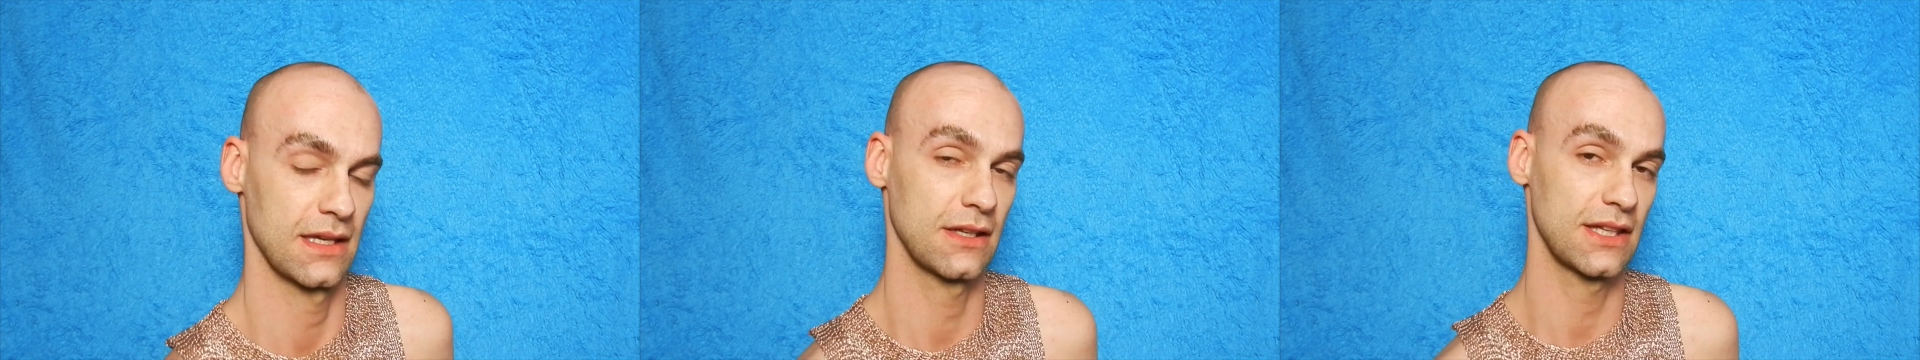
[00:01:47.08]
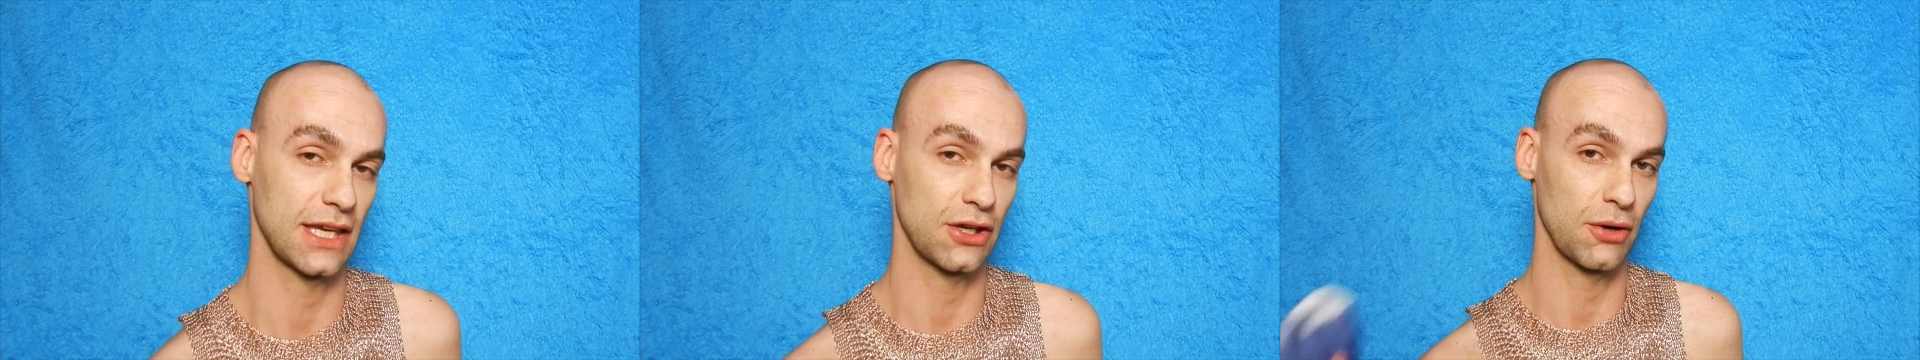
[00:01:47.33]

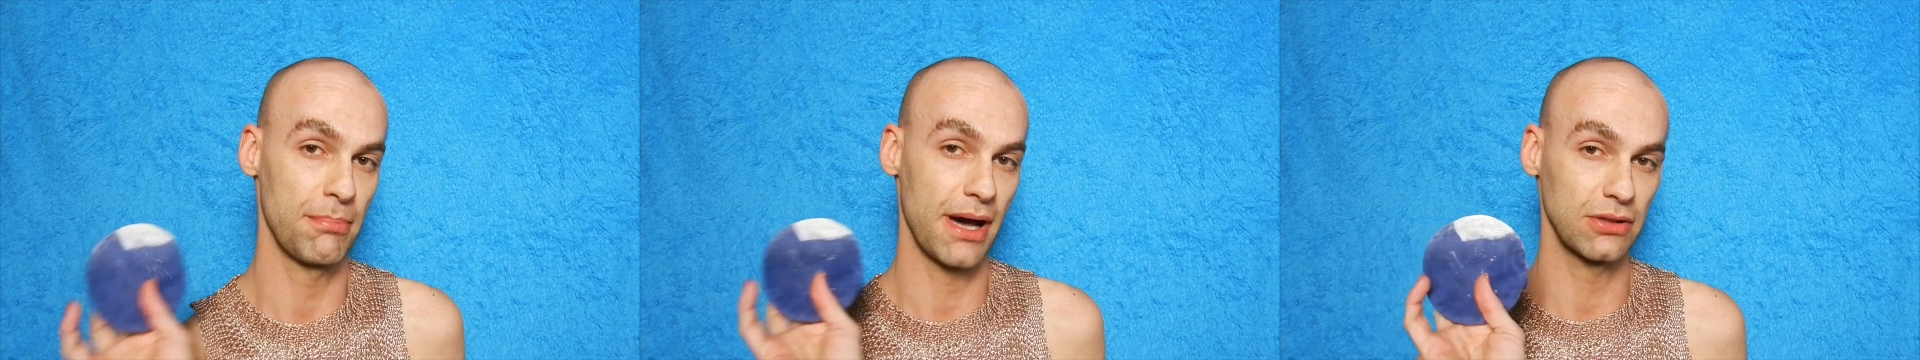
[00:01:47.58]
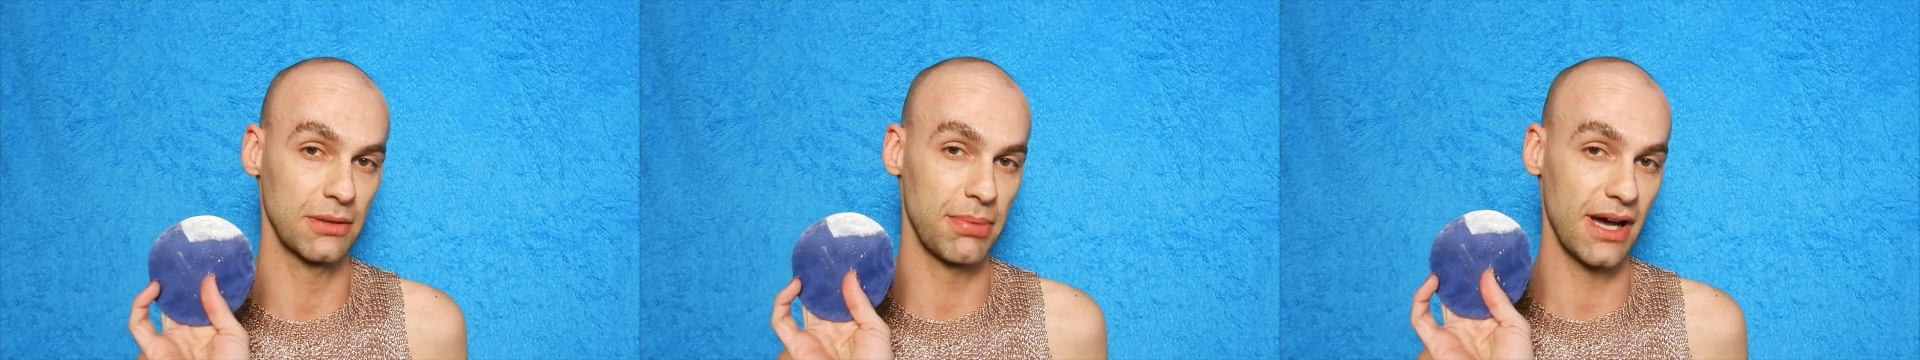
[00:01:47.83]
take your
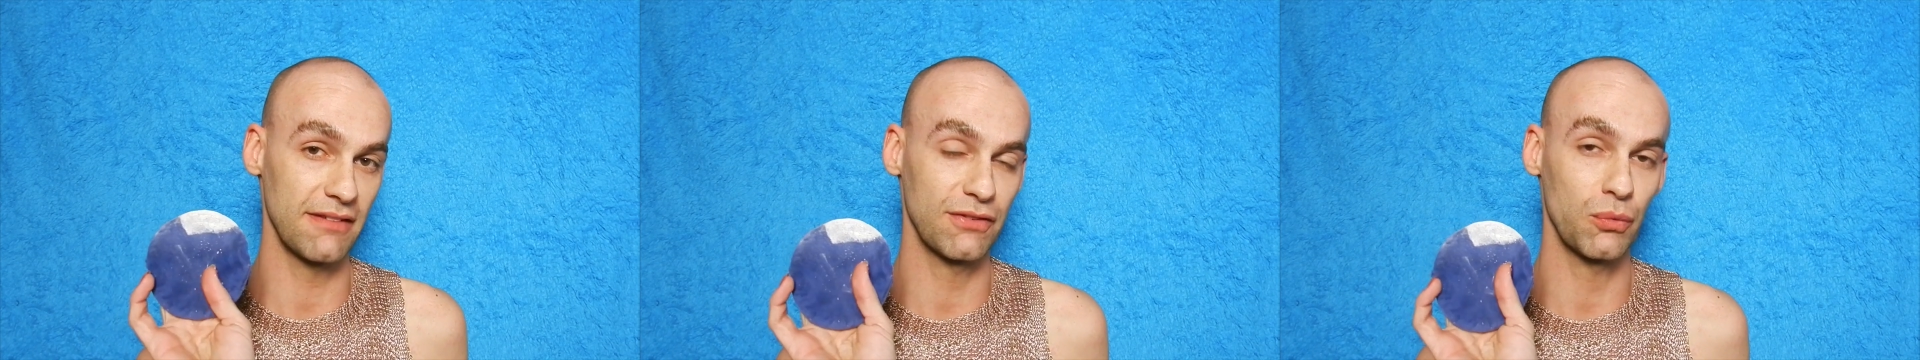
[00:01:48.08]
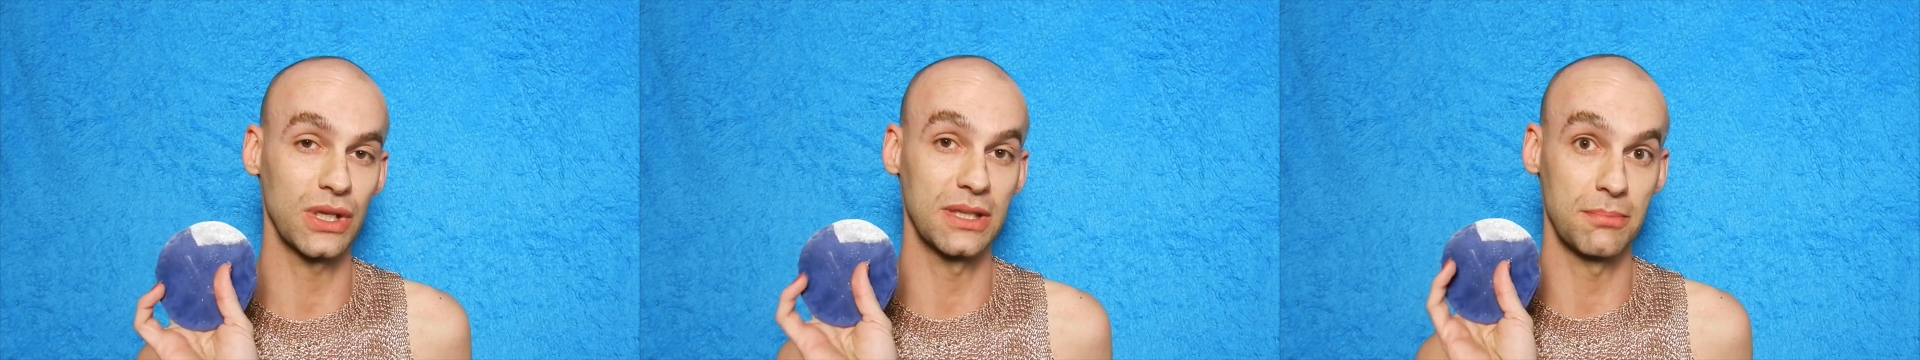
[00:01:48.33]
powder puff
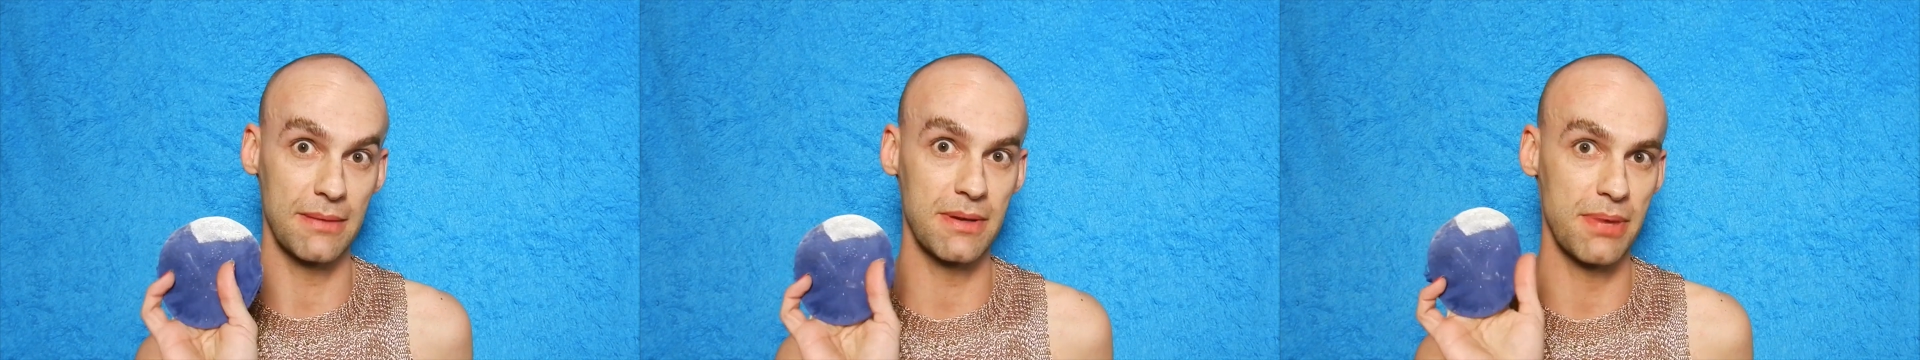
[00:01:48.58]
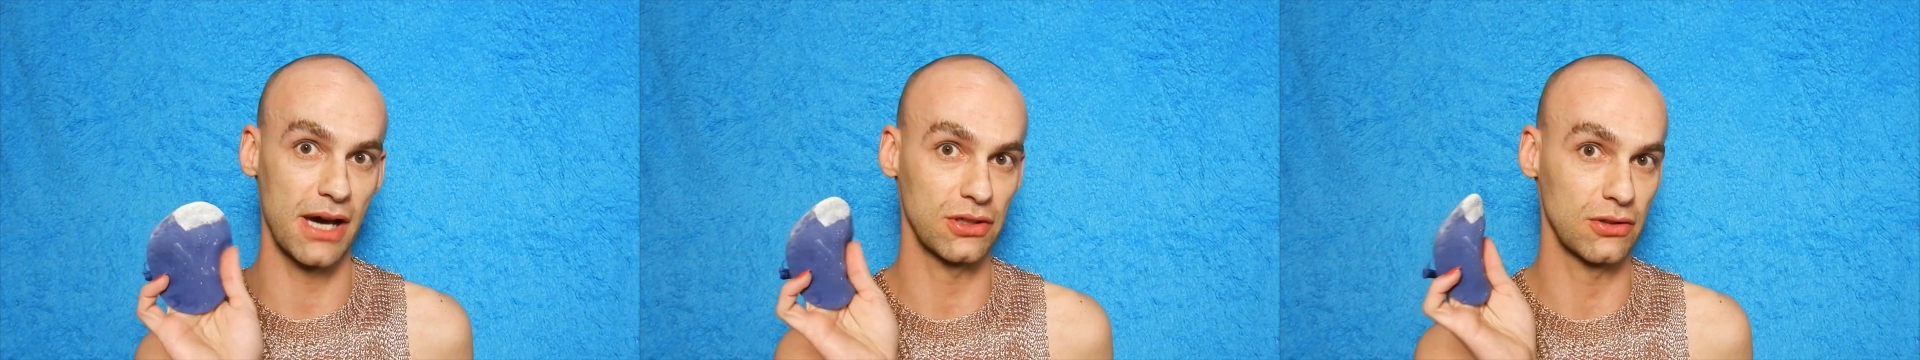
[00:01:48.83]
with the baby
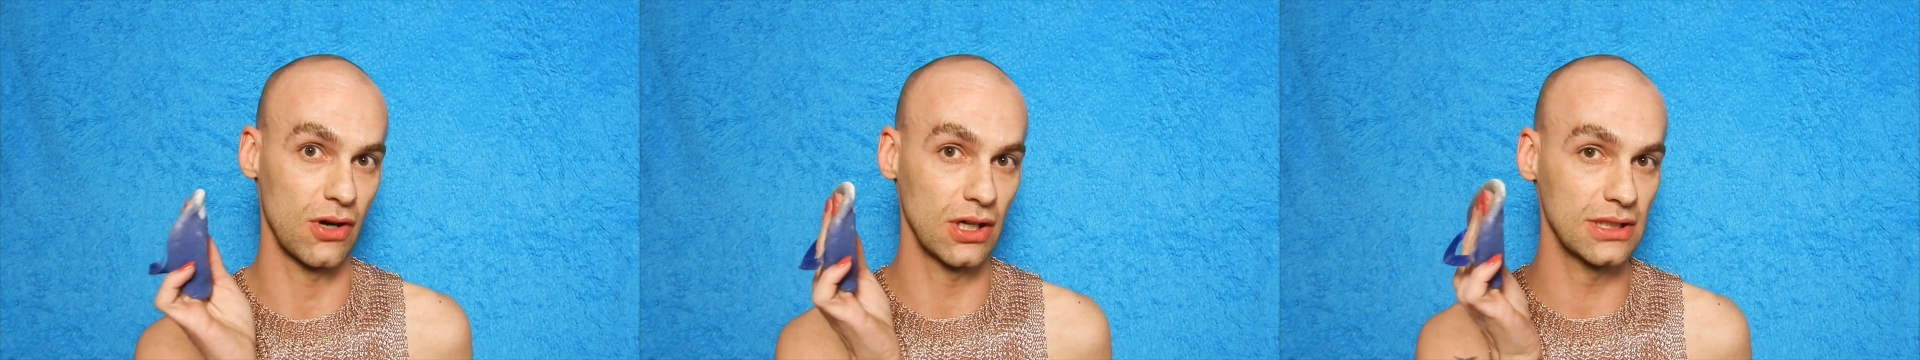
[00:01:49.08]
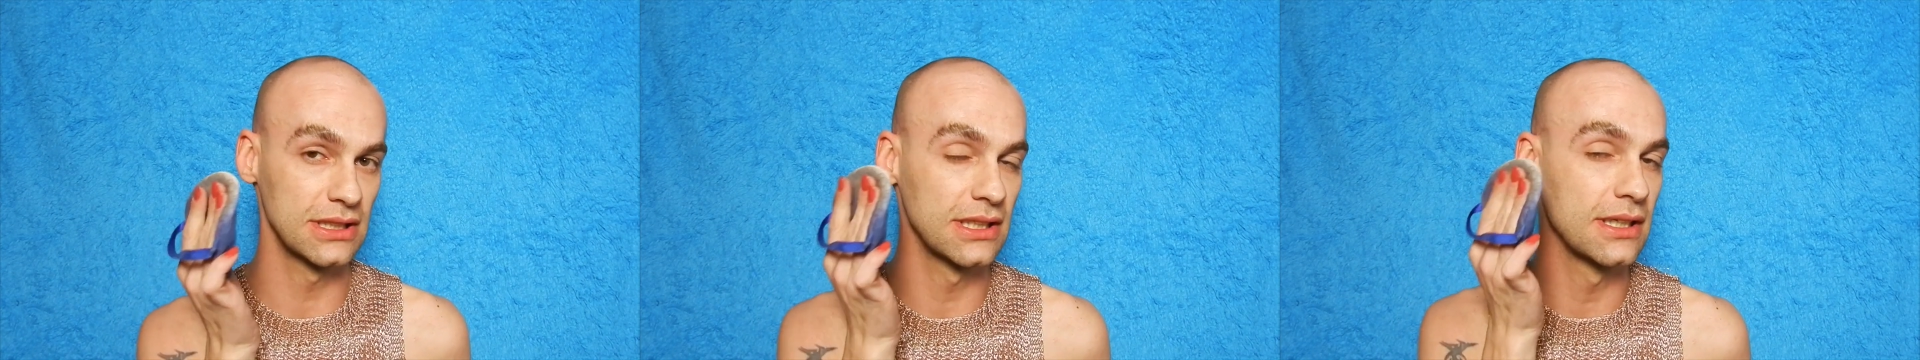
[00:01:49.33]
powder on